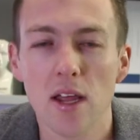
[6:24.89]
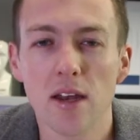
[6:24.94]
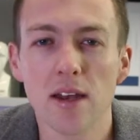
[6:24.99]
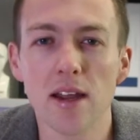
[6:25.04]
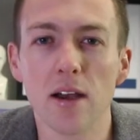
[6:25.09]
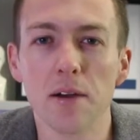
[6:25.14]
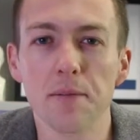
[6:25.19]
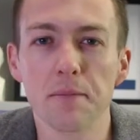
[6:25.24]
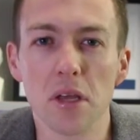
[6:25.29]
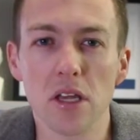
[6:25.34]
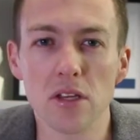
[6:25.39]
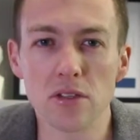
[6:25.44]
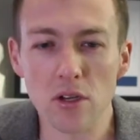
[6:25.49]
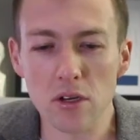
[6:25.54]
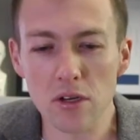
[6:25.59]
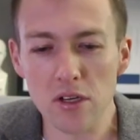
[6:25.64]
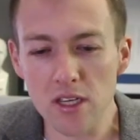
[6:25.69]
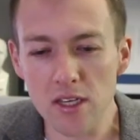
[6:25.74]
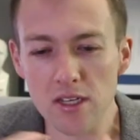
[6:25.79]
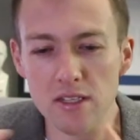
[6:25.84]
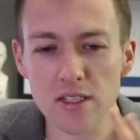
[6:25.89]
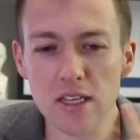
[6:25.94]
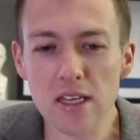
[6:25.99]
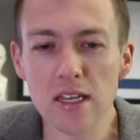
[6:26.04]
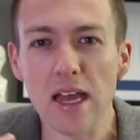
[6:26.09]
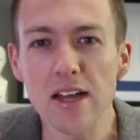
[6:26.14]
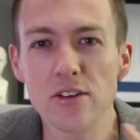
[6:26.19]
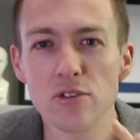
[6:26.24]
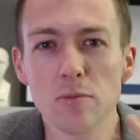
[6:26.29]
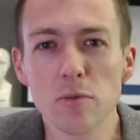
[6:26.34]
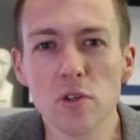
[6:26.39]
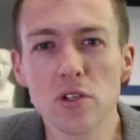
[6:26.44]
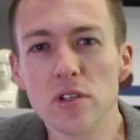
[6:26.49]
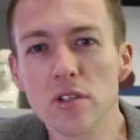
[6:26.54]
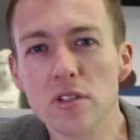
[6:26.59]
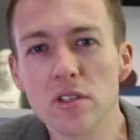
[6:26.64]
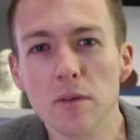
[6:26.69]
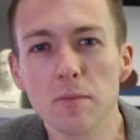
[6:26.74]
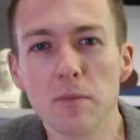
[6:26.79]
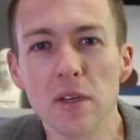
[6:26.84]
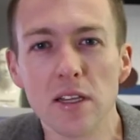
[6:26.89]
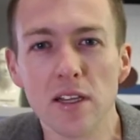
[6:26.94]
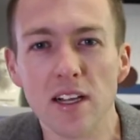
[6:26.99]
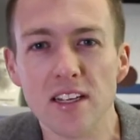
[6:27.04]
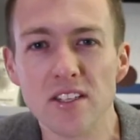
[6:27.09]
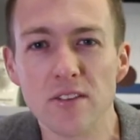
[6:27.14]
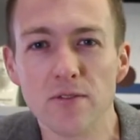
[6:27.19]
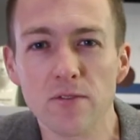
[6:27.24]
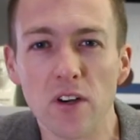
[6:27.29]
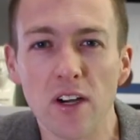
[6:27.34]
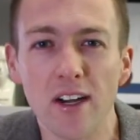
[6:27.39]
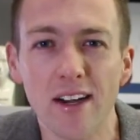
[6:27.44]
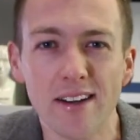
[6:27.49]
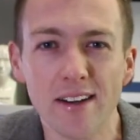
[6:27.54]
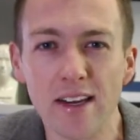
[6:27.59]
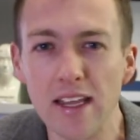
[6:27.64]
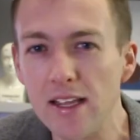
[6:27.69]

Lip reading: Now, so you can see attributions can be classified